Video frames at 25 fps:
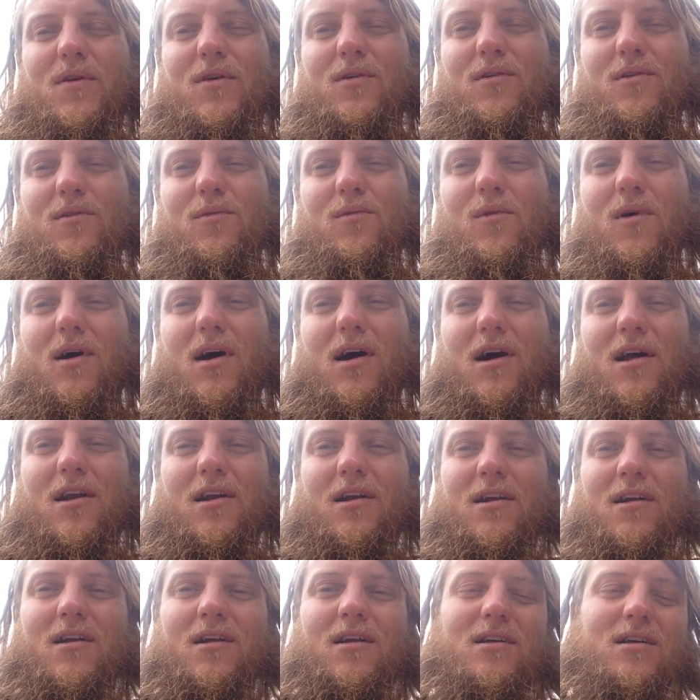cold
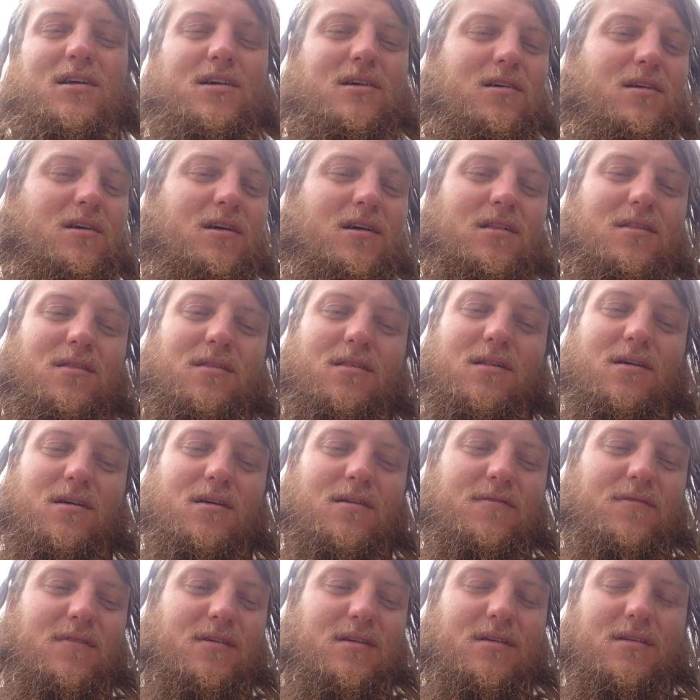water. Oh, I
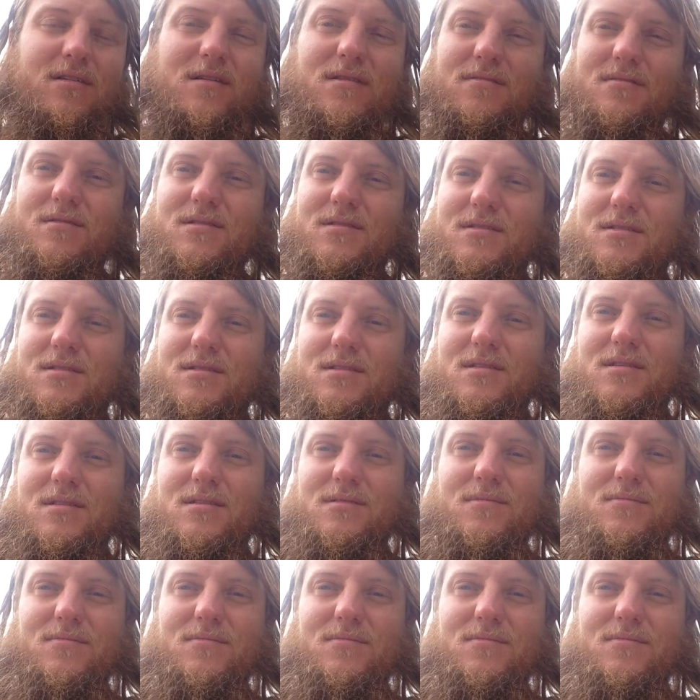love it. Just